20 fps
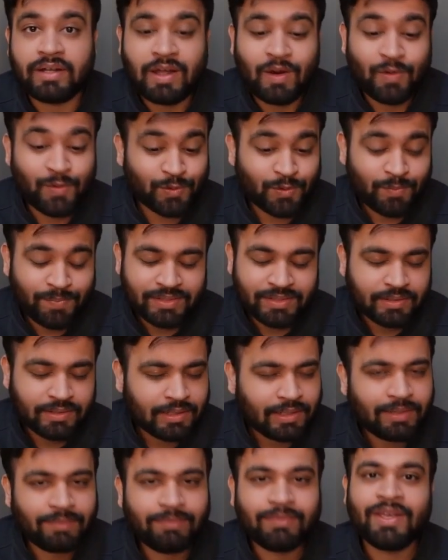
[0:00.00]
So basically
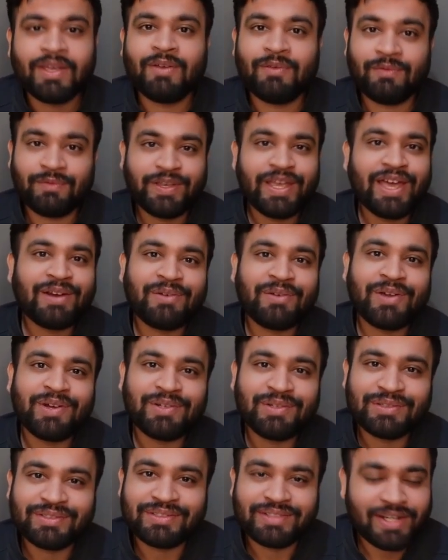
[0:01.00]
we are going to
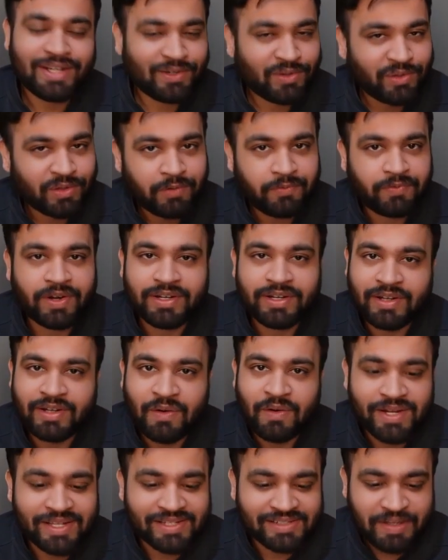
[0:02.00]
stick to the word count
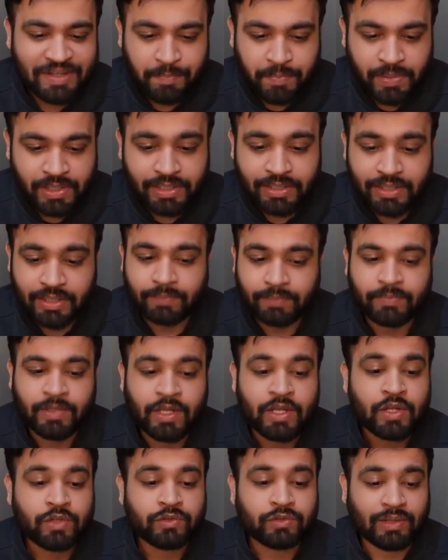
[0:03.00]
example here.
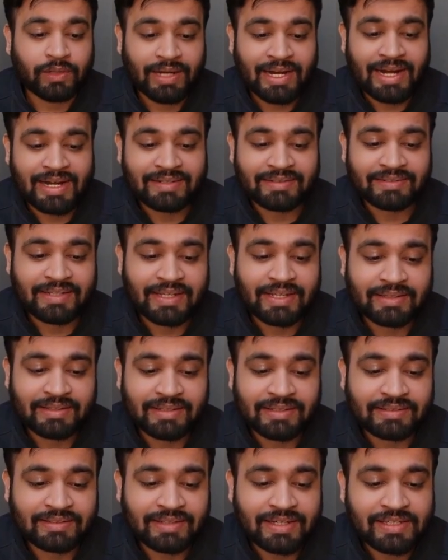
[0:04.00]
So let's say this
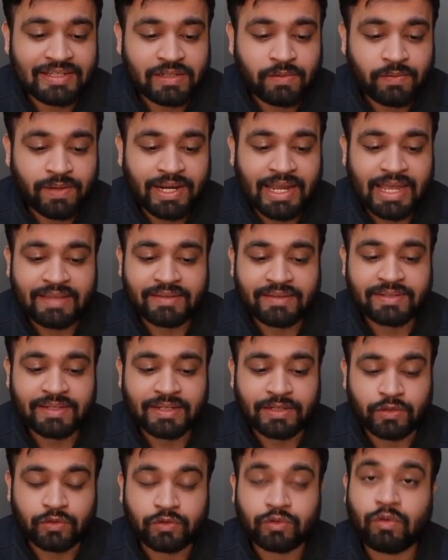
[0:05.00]
is our NC.
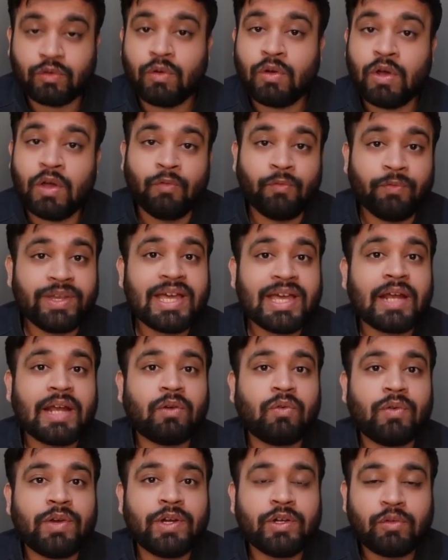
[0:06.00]
So we are going
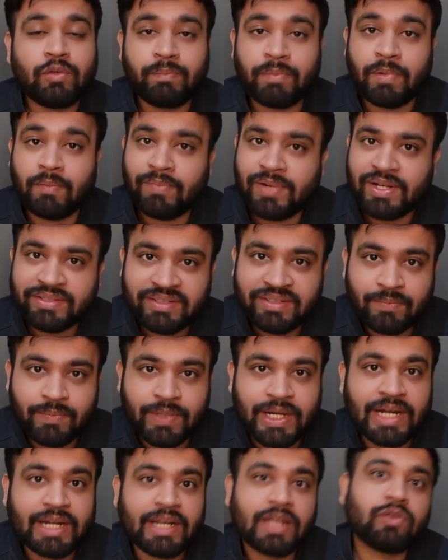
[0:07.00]
to publish some
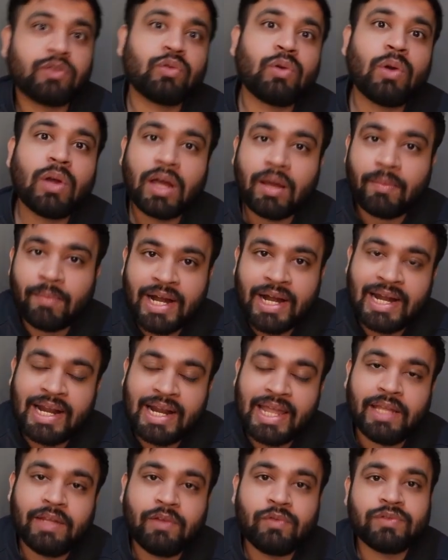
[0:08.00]
data through command line
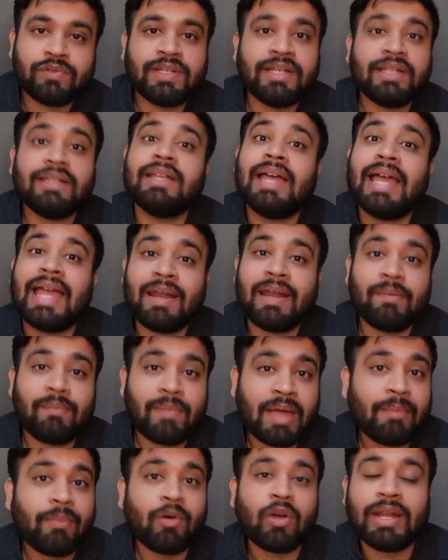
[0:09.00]
using the nmap or
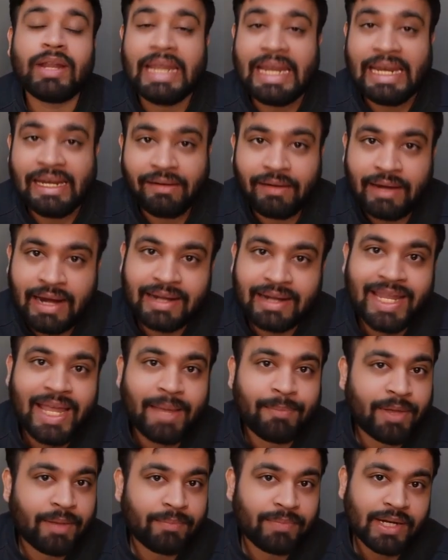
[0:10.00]
ncat
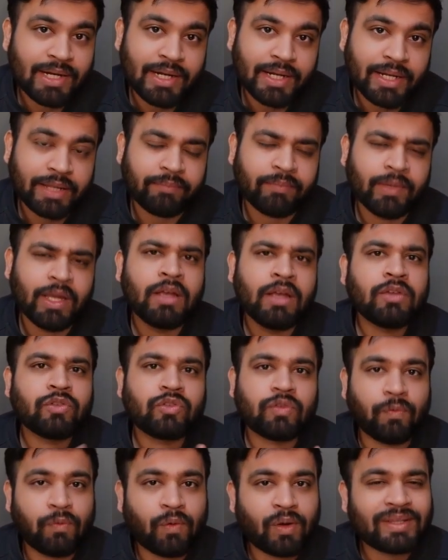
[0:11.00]
capability. So
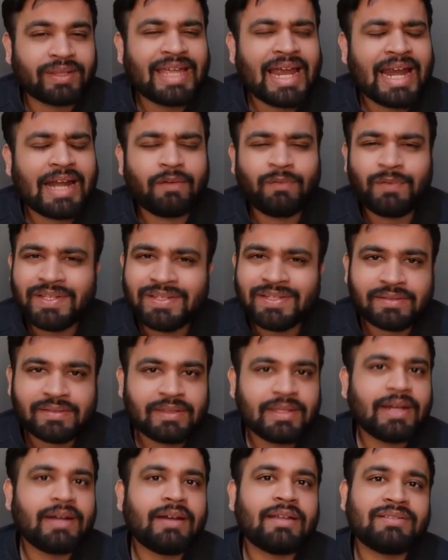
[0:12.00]
for that we just need a
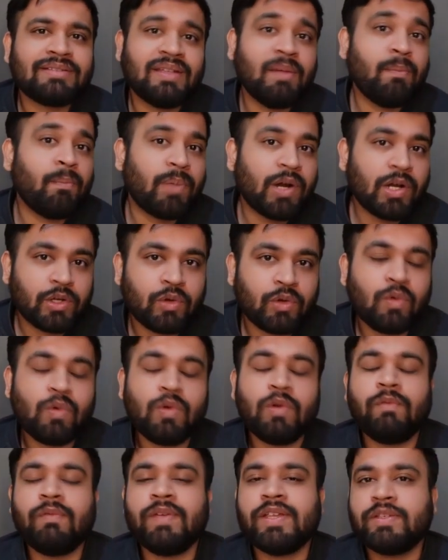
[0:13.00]
simple tool
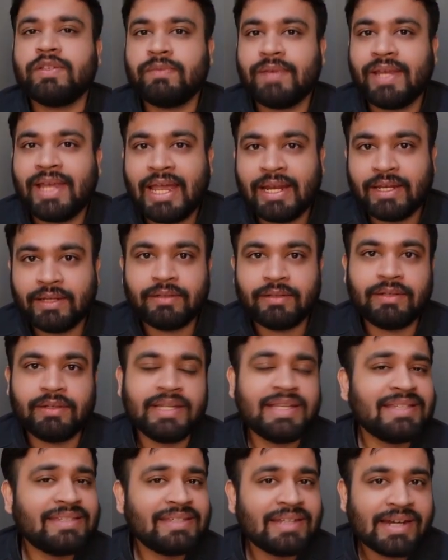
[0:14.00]
which we can
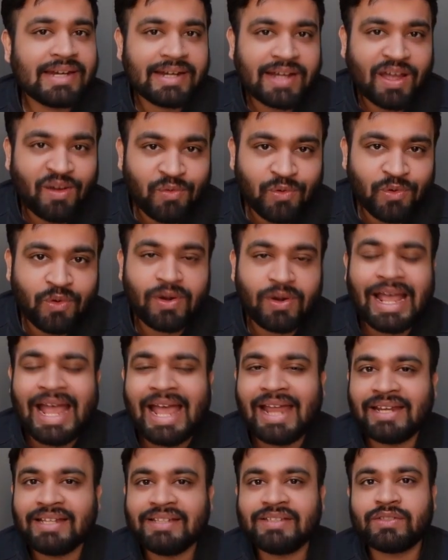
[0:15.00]
easily download and
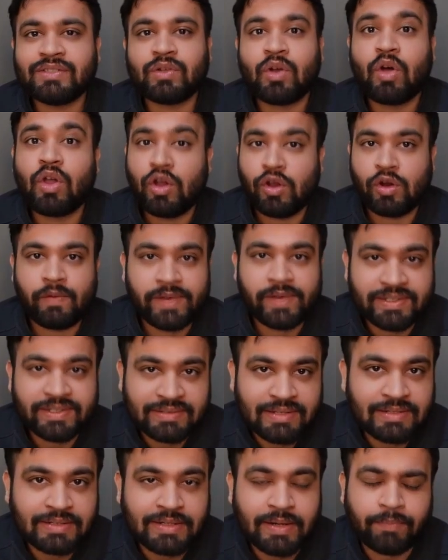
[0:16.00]
install on our
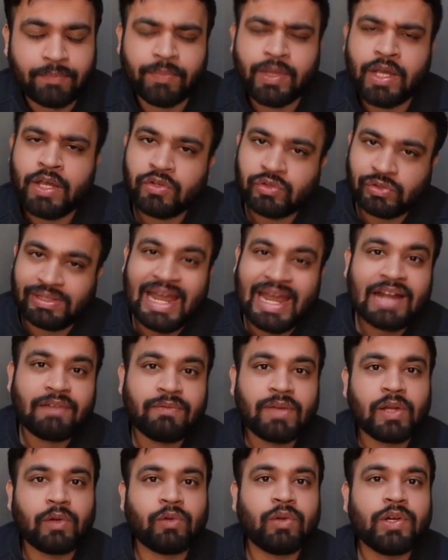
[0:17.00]
system. So that we are
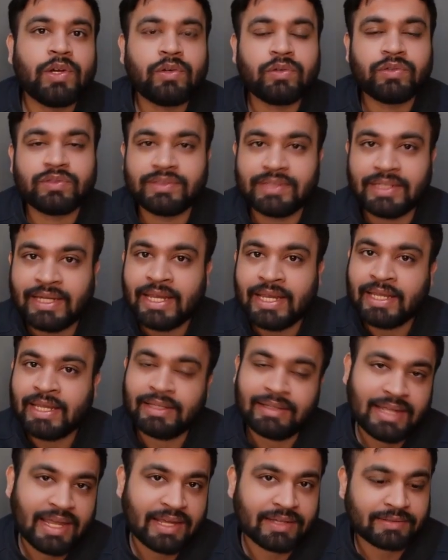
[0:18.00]
going to see
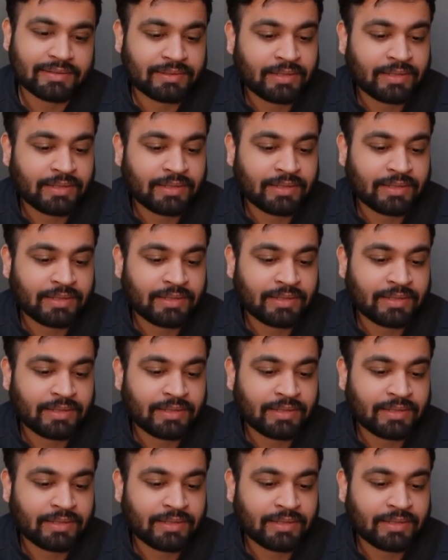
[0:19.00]
next.